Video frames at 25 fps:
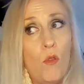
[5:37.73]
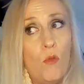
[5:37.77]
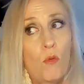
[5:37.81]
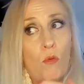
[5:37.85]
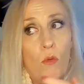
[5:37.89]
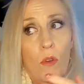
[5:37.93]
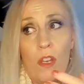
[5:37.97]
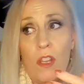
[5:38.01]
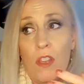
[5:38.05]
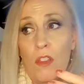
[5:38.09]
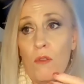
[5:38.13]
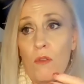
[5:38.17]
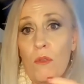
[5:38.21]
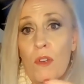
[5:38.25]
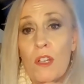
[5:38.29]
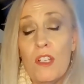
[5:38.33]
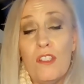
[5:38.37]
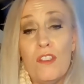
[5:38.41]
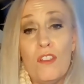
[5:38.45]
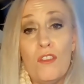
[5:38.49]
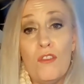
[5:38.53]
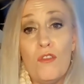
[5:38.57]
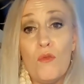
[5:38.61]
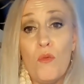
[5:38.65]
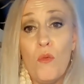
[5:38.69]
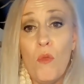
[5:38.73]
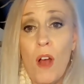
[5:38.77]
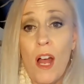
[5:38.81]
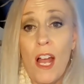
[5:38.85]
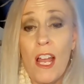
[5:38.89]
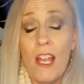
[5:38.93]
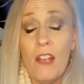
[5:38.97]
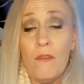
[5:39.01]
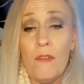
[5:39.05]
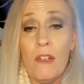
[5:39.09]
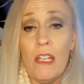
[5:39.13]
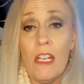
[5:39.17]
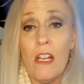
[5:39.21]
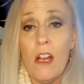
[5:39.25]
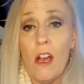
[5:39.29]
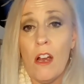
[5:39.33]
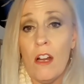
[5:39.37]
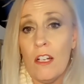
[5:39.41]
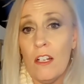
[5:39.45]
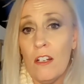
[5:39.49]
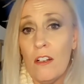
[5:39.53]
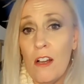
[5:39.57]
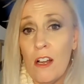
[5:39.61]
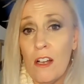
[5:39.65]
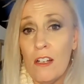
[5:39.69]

One of the reasons why we garner